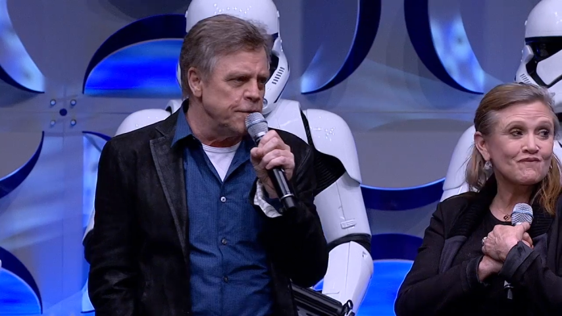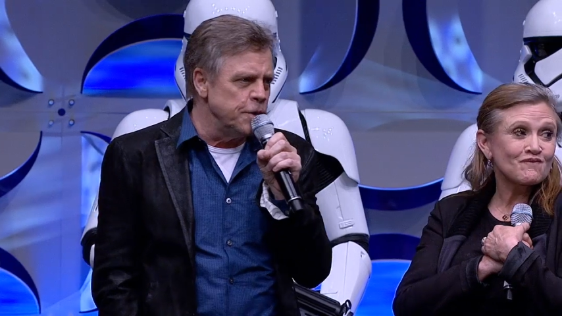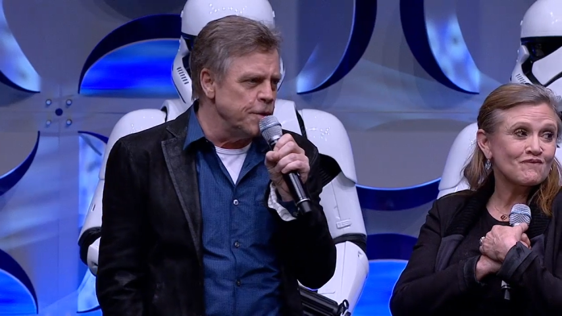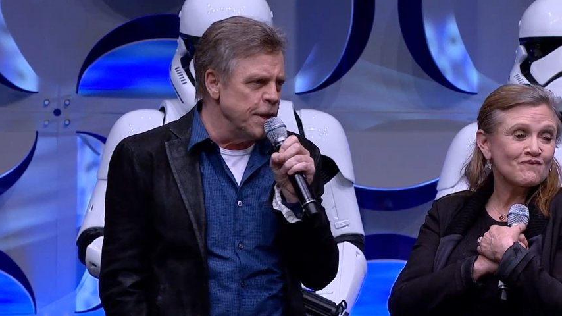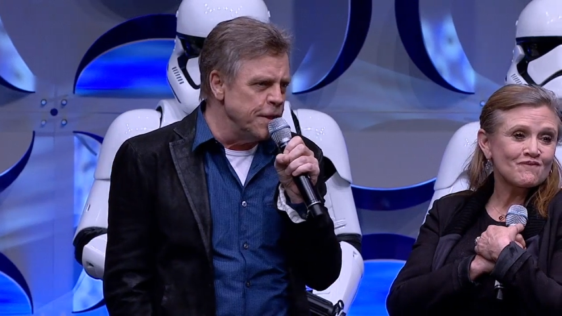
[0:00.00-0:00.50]

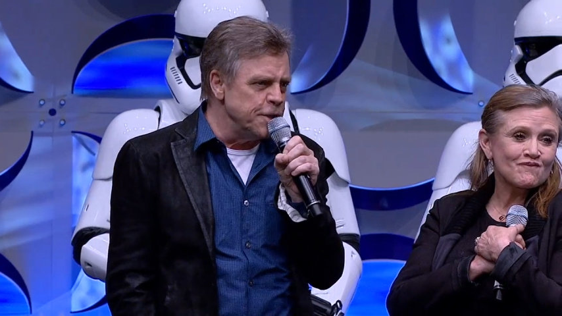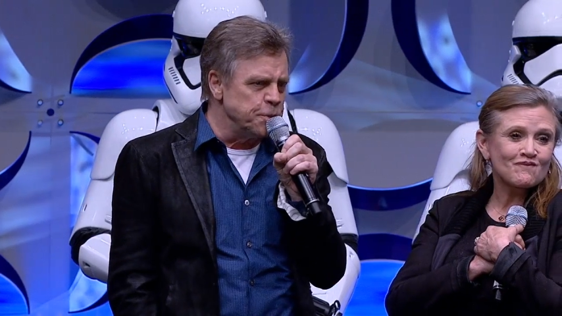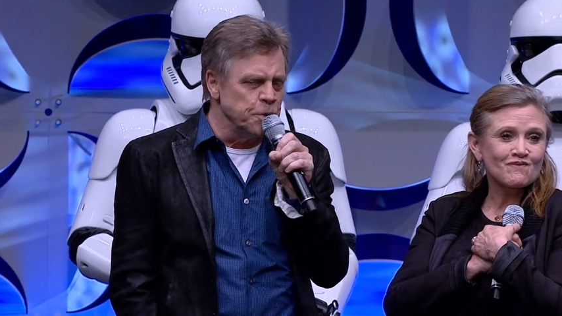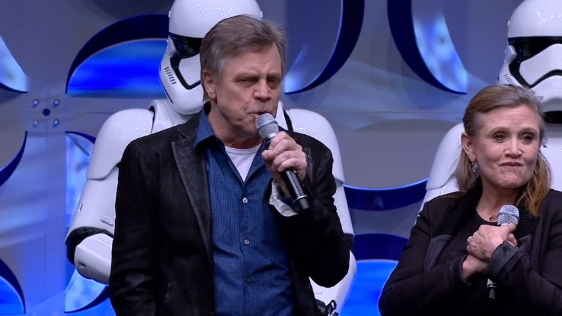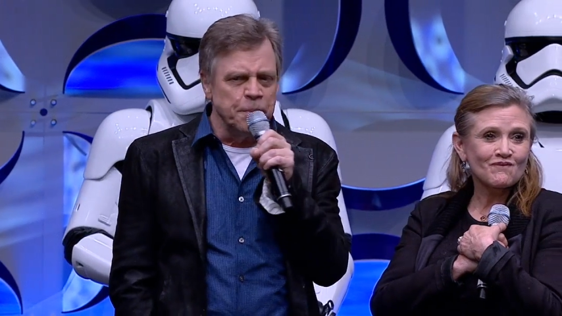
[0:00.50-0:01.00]
Speaker 1: you in
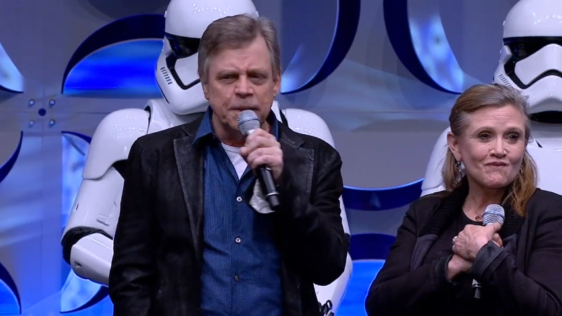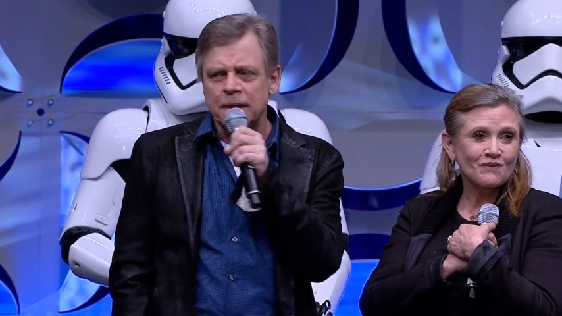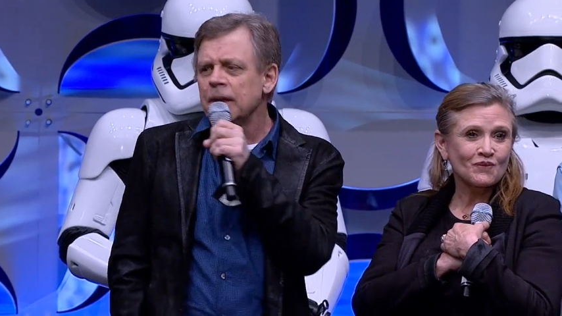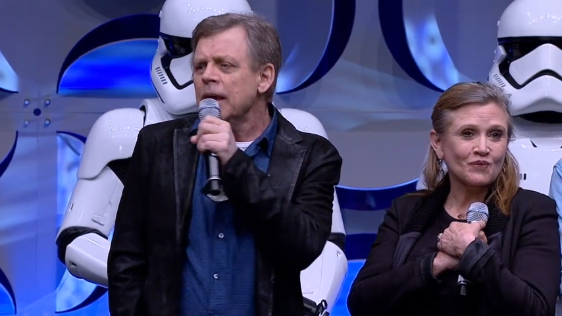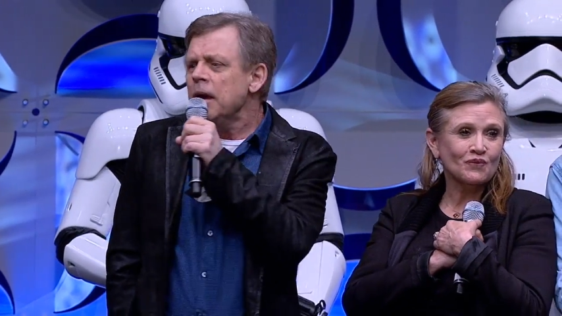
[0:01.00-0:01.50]
this room, but
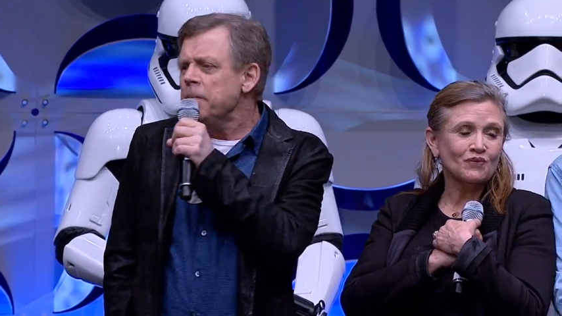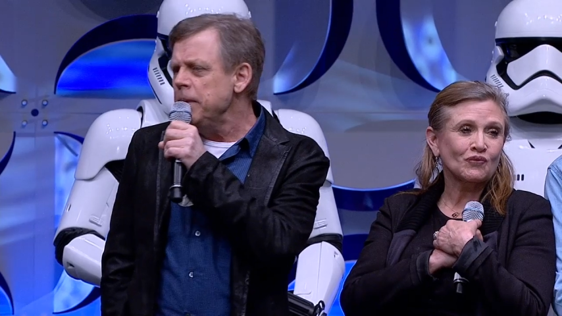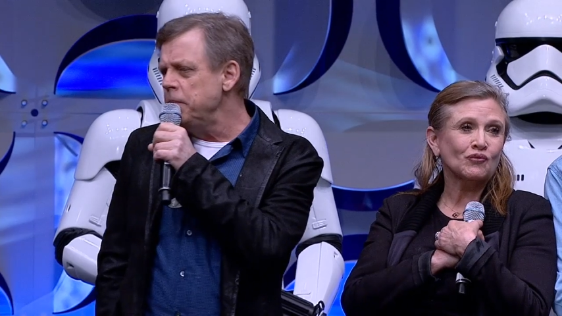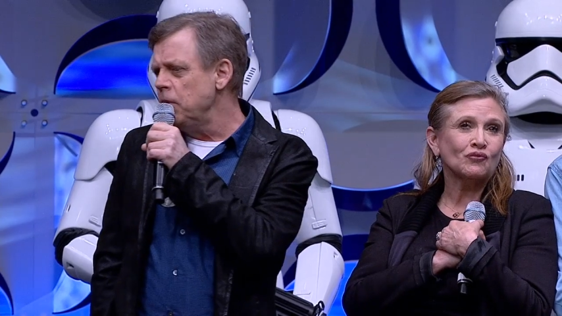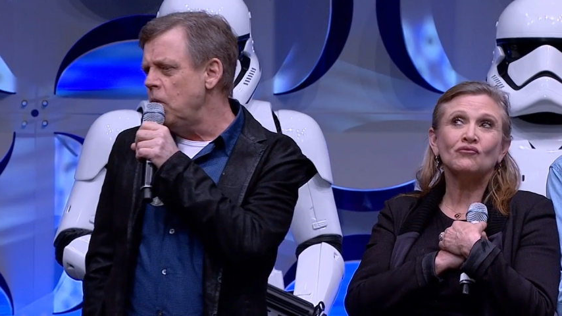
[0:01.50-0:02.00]
to
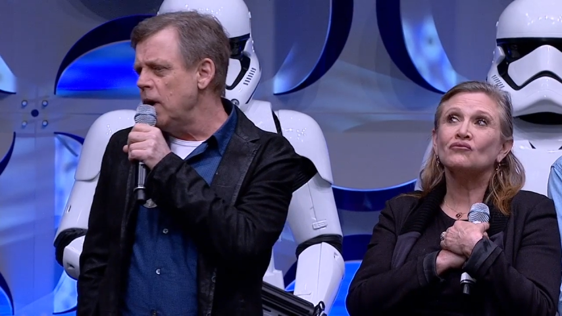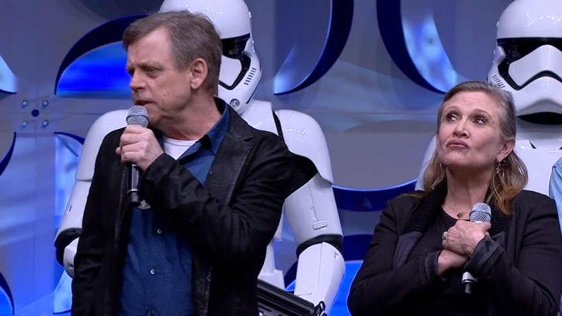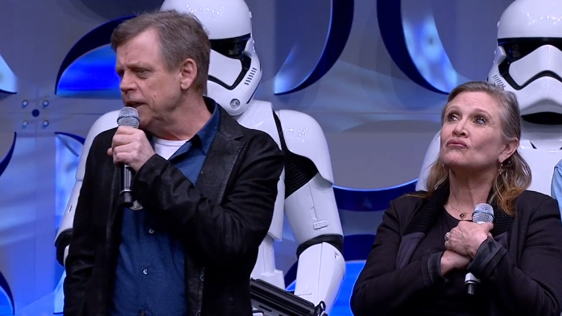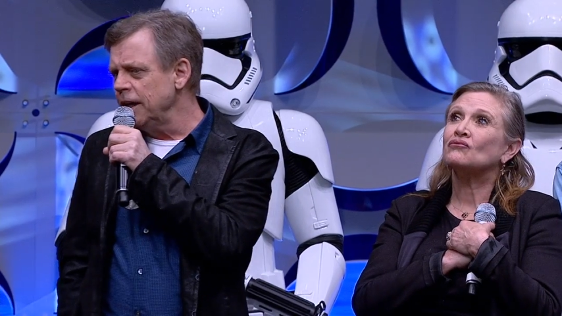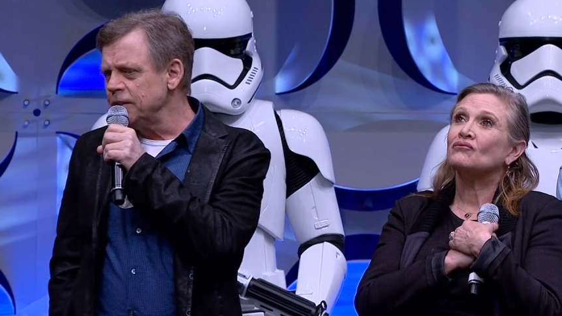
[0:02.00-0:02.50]
people
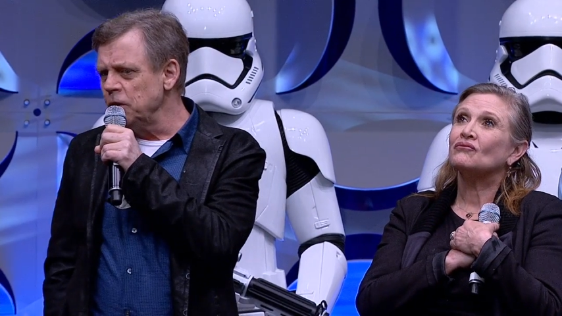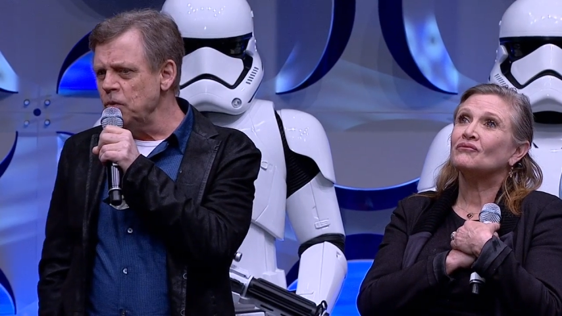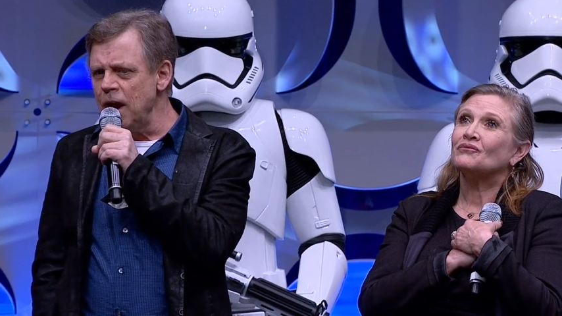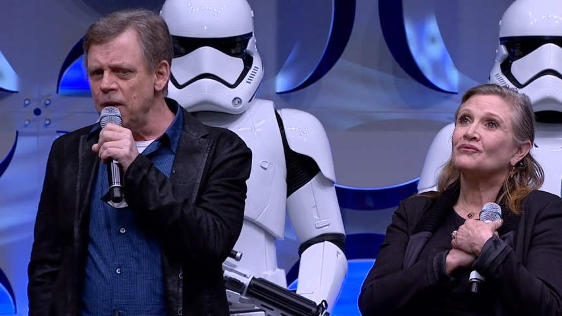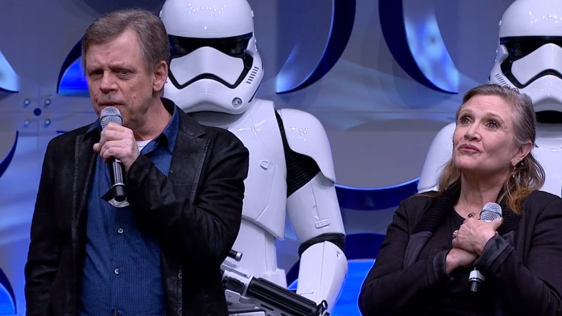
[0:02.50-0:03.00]
watching us
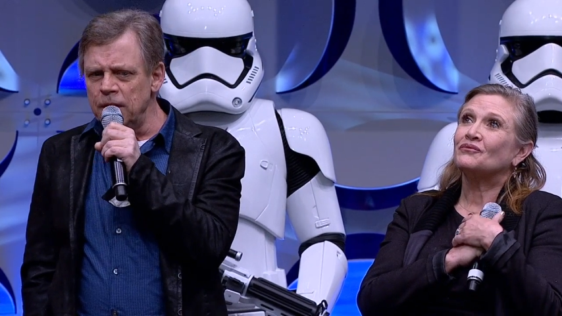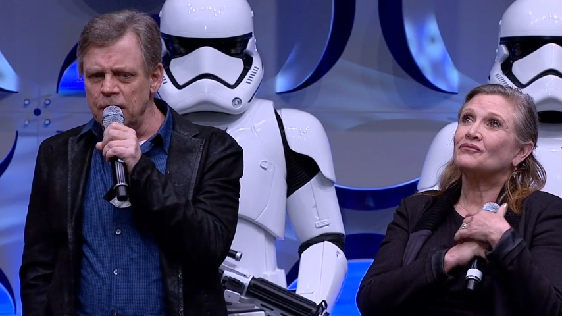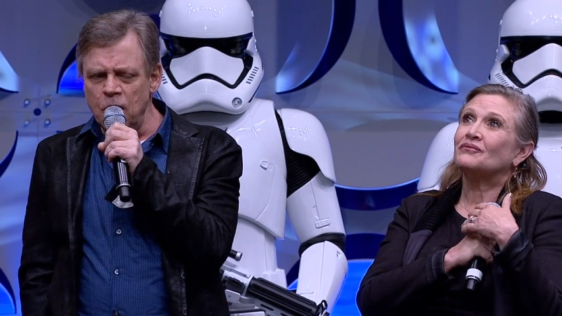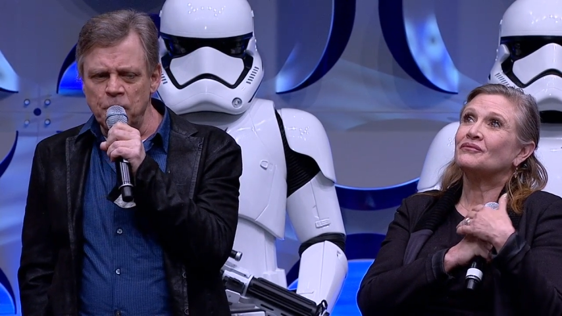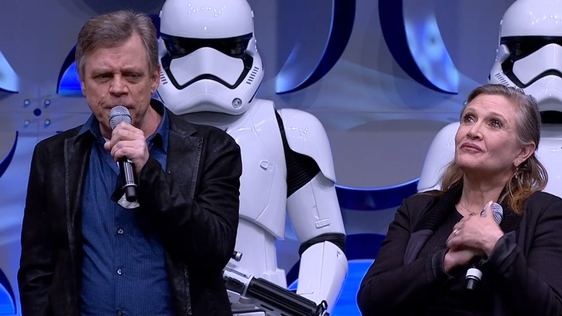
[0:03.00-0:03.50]
around the globe.